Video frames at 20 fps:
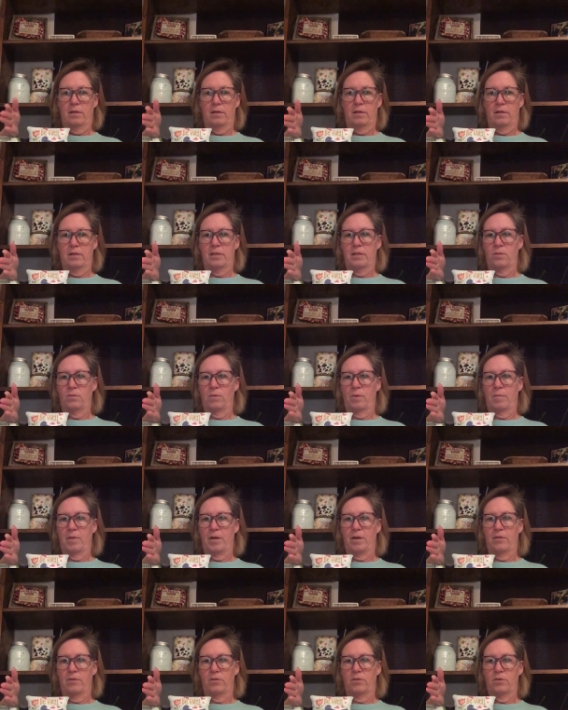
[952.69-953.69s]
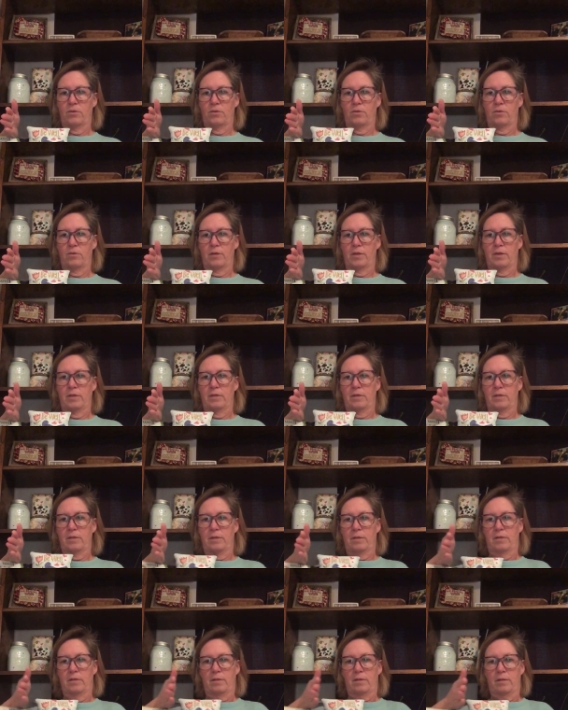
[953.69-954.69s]
this is where my other shoulder is.
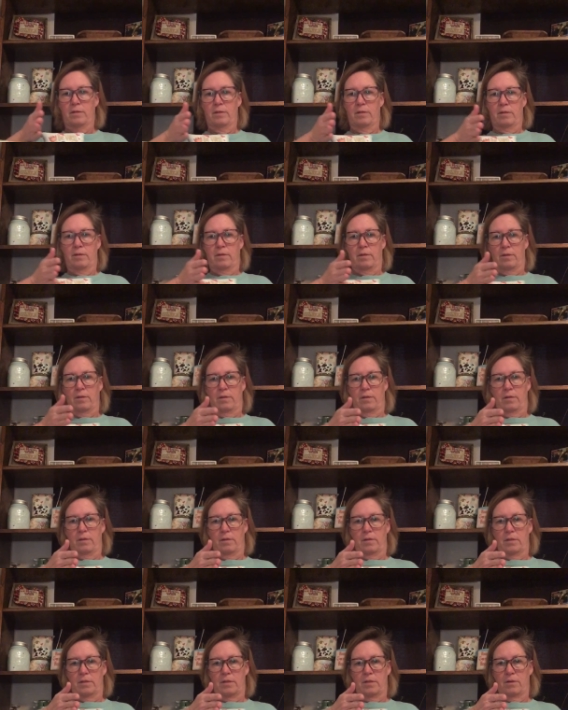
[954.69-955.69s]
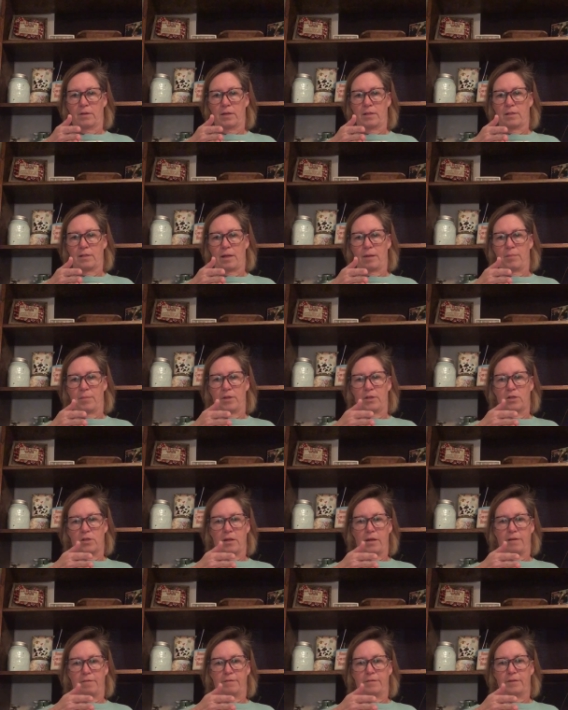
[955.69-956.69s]
Still has that much
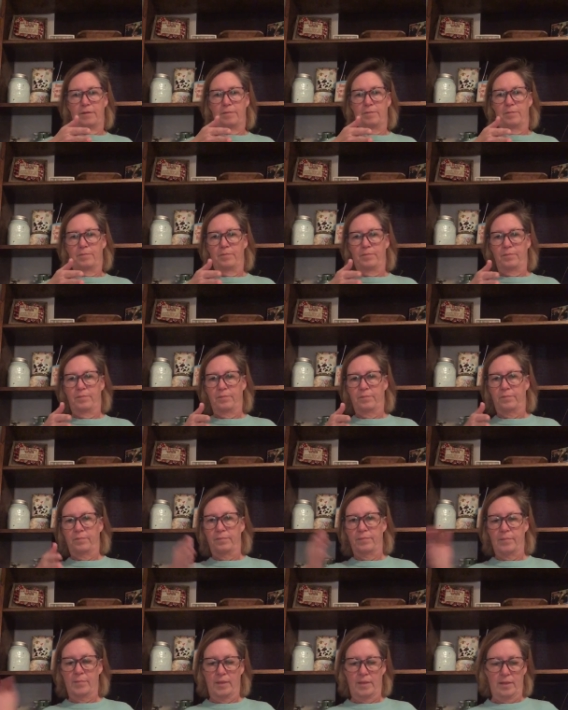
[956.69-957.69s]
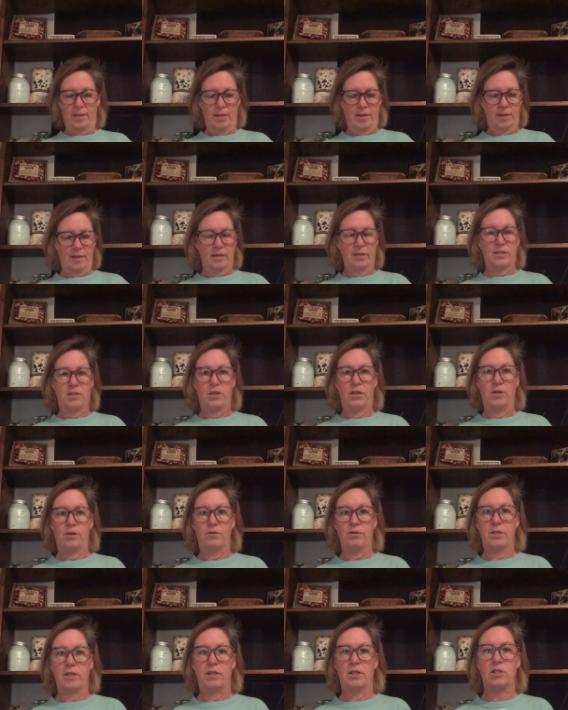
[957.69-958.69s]
left. It is
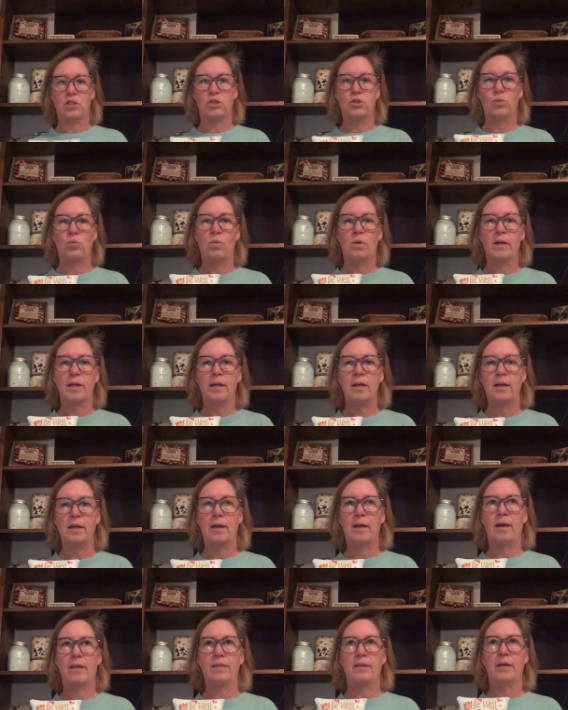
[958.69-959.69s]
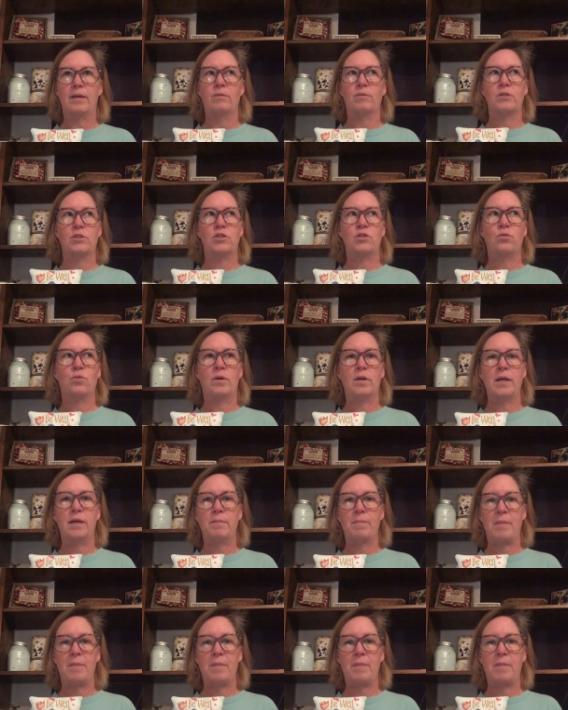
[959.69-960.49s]
huge. It's 20, I think it was 20